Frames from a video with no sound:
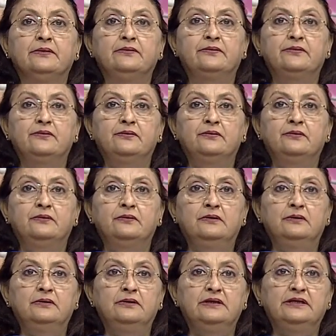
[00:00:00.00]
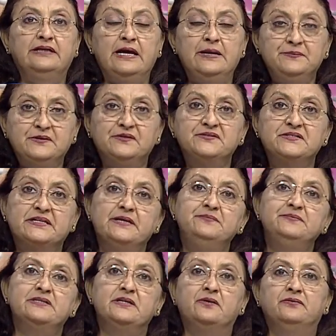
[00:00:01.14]
So, uh, the types of
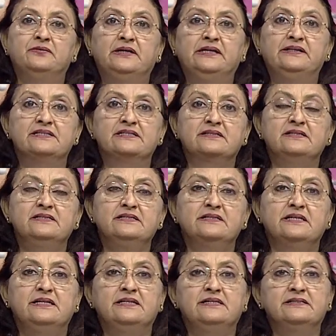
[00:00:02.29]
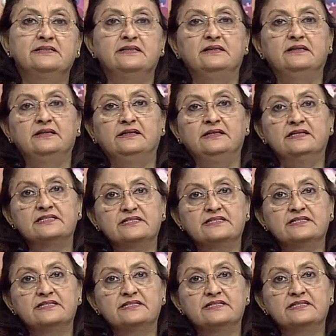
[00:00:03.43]
stems now we will discuss is that the